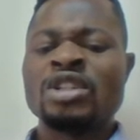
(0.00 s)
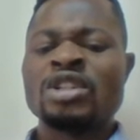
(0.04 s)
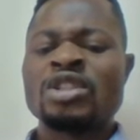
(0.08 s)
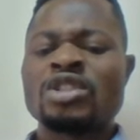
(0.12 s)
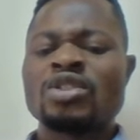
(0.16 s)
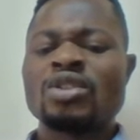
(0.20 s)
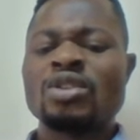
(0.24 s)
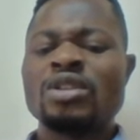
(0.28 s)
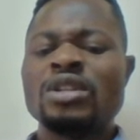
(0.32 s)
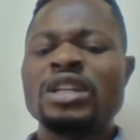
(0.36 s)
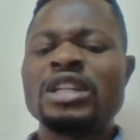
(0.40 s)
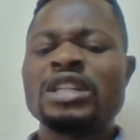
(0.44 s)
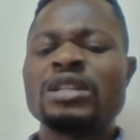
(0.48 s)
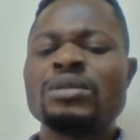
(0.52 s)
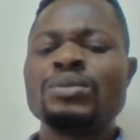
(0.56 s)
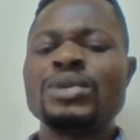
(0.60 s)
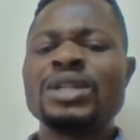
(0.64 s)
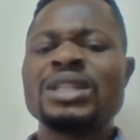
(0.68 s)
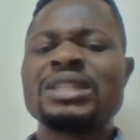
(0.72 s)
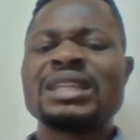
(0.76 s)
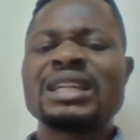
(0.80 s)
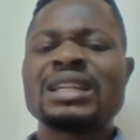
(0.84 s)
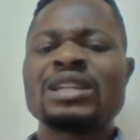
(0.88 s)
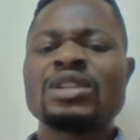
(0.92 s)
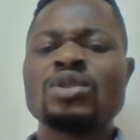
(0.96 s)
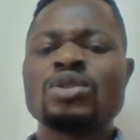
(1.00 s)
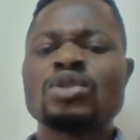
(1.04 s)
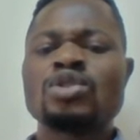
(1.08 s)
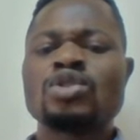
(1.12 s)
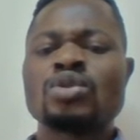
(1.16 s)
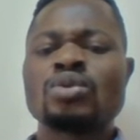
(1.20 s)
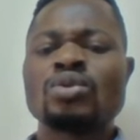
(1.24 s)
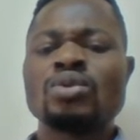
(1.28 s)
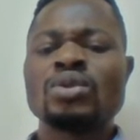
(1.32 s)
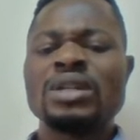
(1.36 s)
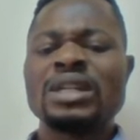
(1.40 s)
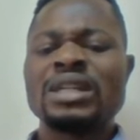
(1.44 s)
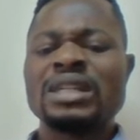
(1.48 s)
So let me take you
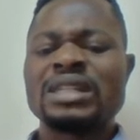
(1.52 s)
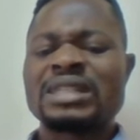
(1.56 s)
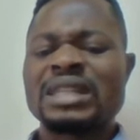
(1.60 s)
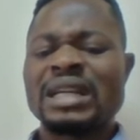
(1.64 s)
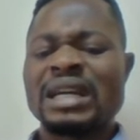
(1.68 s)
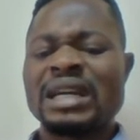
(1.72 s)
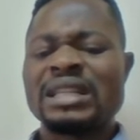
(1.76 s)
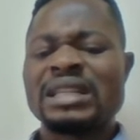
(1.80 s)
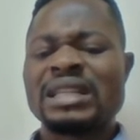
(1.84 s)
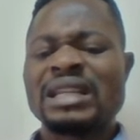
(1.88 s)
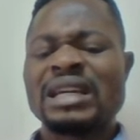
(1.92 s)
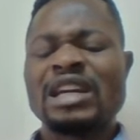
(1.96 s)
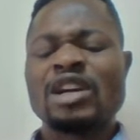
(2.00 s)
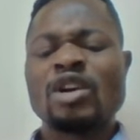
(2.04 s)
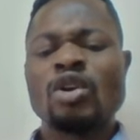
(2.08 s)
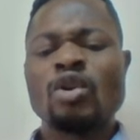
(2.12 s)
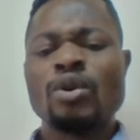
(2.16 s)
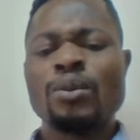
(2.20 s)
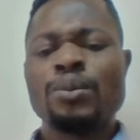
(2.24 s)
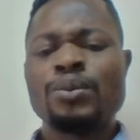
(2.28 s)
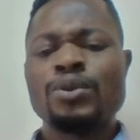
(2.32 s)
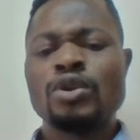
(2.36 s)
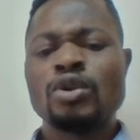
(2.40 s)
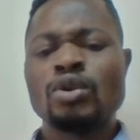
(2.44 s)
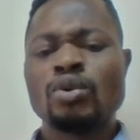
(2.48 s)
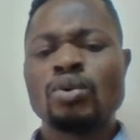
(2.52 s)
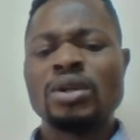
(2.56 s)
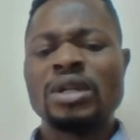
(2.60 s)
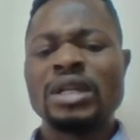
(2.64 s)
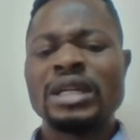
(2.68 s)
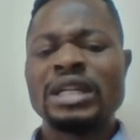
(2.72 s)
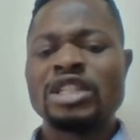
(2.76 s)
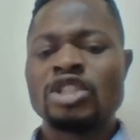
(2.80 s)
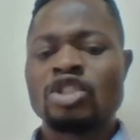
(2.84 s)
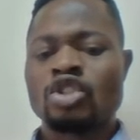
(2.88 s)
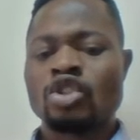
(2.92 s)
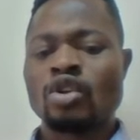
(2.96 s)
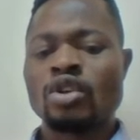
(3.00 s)
through it, and I hope you will
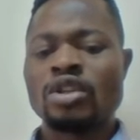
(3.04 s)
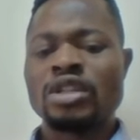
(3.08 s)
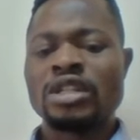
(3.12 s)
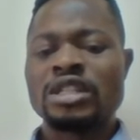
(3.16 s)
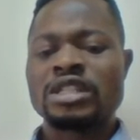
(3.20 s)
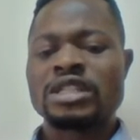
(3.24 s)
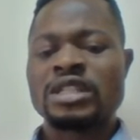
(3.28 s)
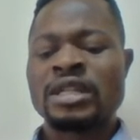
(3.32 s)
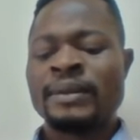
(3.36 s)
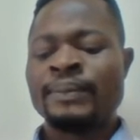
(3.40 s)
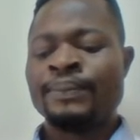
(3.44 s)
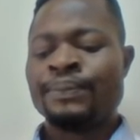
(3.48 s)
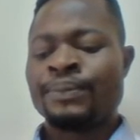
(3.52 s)
enjoy it.